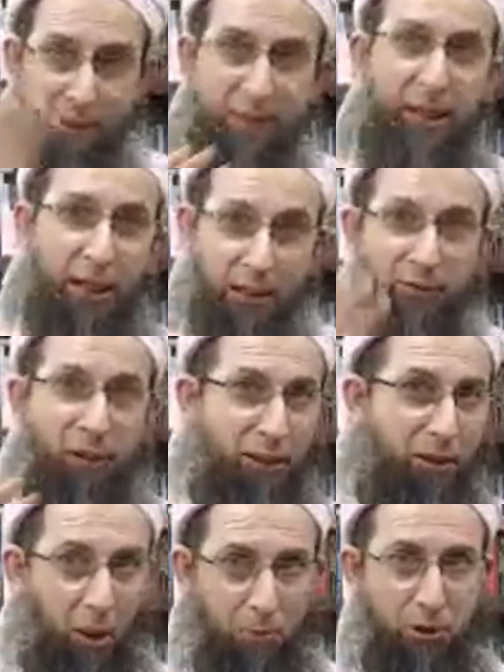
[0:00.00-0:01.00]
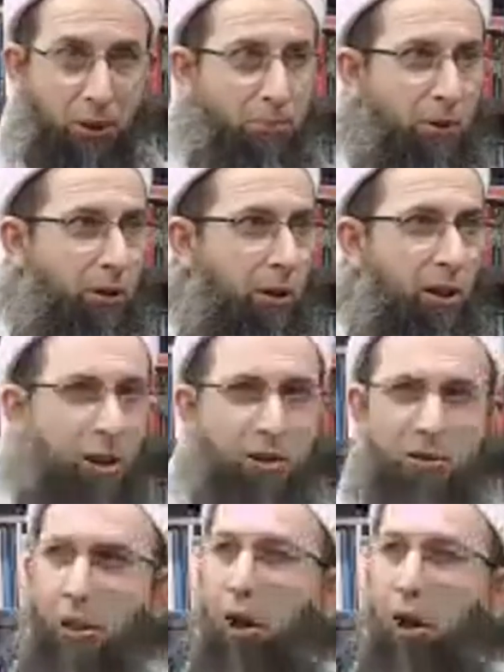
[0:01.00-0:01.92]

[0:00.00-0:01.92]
night when it comes up and say,